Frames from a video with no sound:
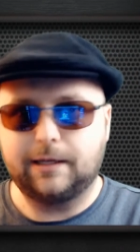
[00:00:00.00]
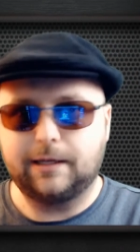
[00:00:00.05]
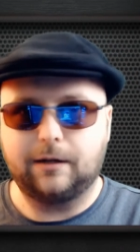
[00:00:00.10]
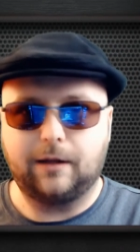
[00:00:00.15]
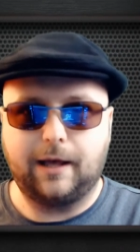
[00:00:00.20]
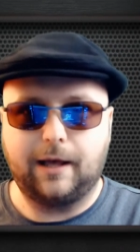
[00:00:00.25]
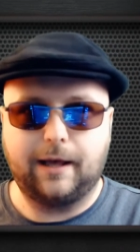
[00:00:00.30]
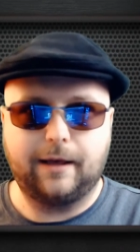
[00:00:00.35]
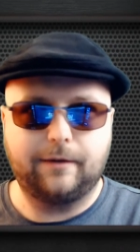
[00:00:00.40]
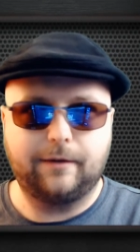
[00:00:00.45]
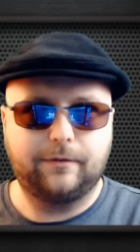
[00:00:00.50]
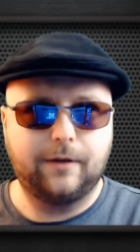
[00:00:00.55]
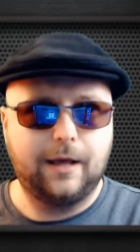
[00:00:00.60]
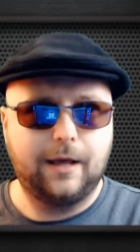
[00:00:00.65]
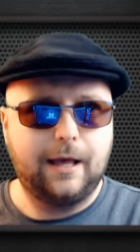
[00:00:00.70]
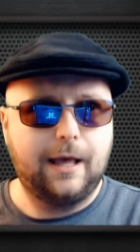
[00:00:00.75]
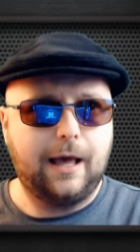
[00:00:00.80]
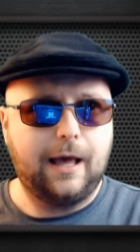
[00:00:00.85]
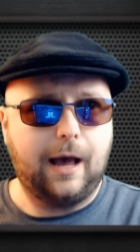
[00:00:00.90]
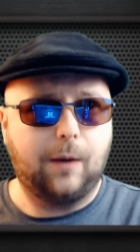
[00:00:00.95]
It'll have,
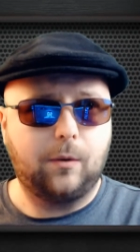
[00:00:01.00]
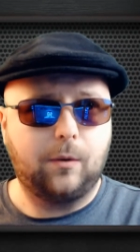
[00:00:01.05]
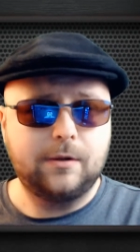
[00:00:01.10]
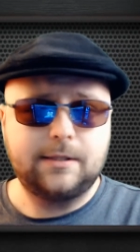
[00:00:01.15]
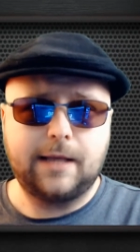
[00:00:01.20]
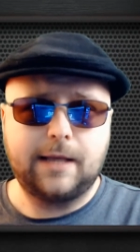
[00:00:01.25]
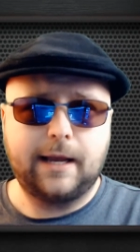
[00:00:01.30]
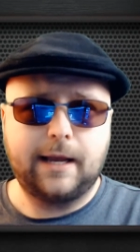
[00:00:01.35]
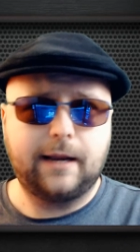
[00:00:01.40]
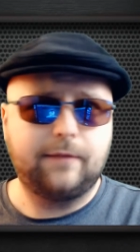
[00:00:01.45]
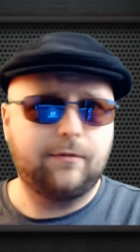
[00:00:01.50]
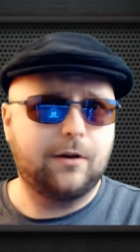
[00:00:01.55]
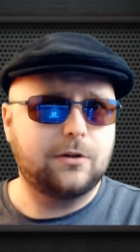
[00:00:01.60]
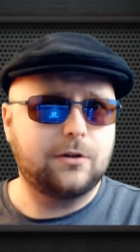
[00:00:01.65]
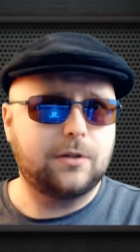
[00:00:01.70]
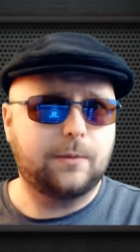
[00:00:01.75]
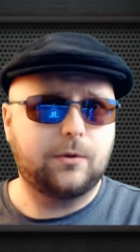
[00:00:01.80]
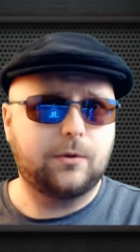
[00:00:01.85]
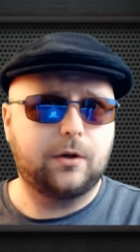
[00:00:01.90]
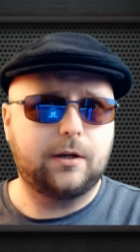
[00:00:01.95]
I want to say it even
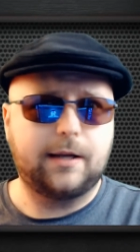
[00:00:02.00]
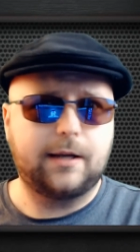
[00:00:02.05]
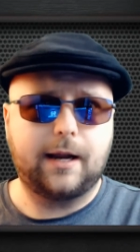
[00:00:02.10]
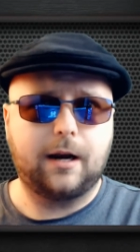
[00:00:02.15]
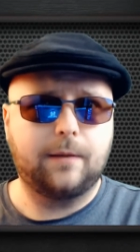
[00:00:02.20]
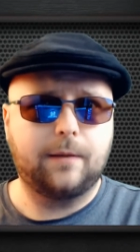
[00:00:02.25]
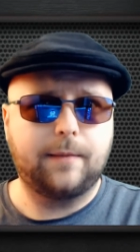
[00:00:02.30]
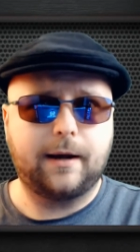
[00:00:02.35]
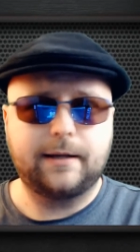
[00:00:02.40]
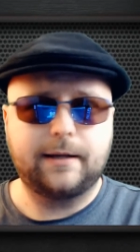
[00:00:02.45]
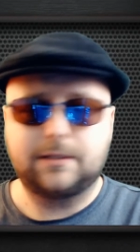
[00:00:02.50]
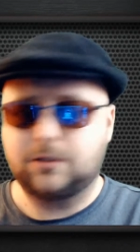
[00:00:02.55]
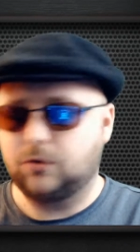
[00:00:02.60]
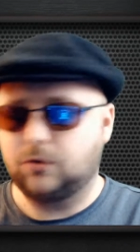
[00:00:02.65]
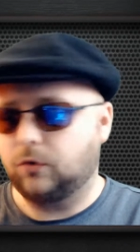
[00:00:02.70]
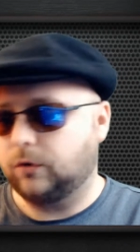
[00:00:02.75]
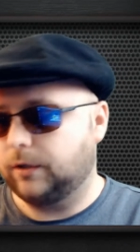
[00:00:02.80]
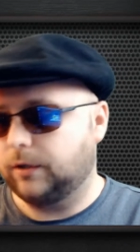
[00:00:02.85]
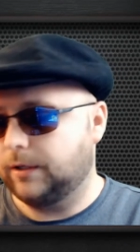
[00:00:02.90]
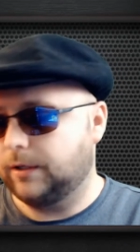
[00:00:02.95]
goes up to a terabyte
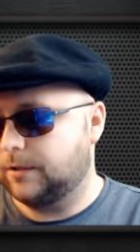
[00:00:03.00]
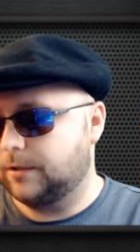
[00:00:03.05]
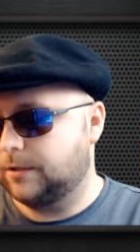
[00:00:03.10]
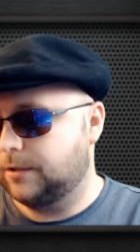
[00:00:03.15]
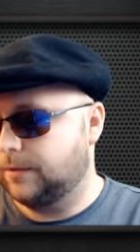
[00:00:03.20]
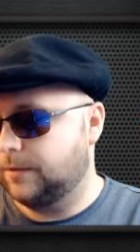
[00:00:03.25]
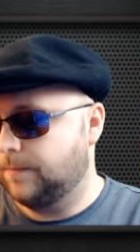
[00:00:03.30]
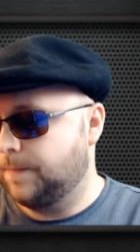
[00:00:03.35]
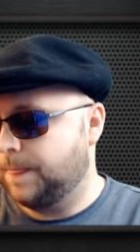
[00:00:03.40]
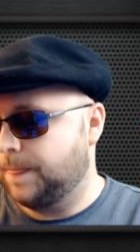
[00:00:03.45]
storage.